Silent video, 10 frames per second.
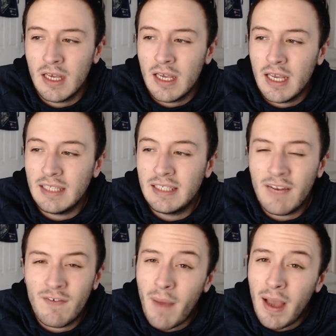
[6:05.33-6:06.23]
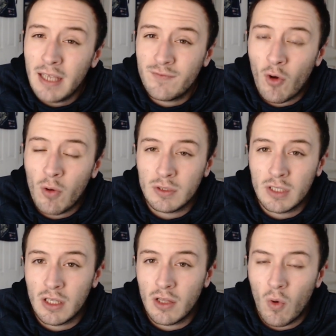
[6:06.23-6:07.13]
He did have a -4, which is
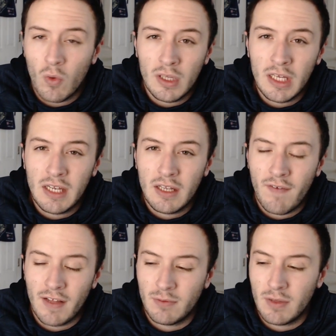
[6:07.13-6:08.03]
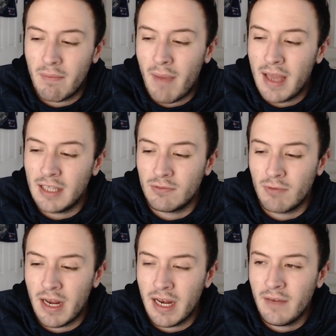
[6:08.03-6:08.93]
the only defenseman with a minus
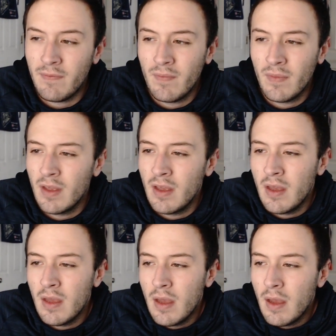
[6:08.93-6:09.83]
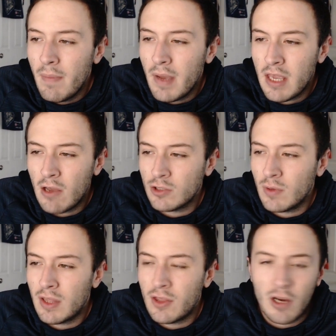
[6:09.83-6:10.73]
rating. But he also
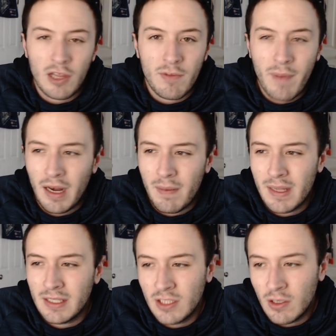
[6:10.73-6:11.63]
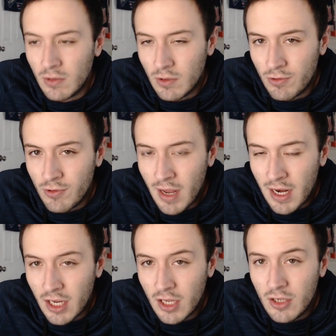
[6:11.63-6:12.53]
had 33 penalty minutes. So Krug had
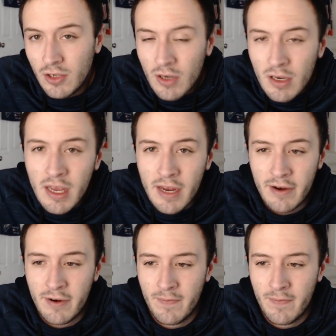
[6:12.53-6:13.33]
a good year.